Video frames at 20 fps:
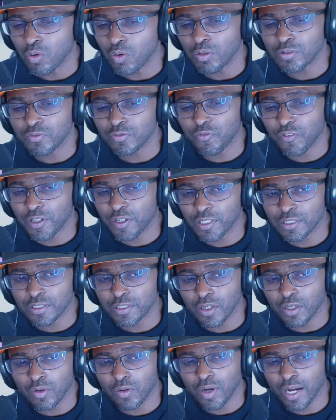a footage
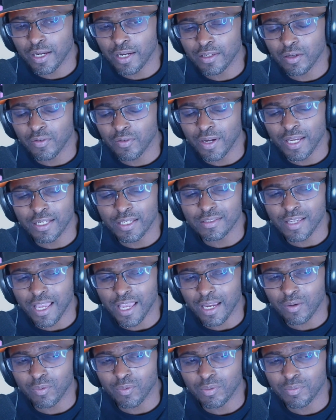on how your ass
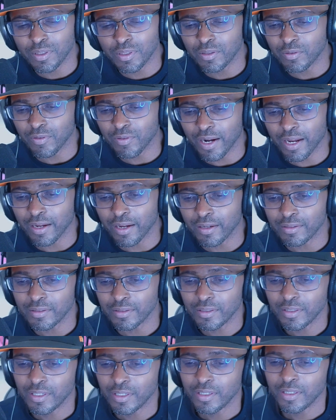act when men around.
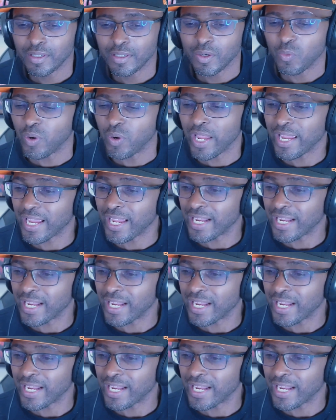We ain't gotta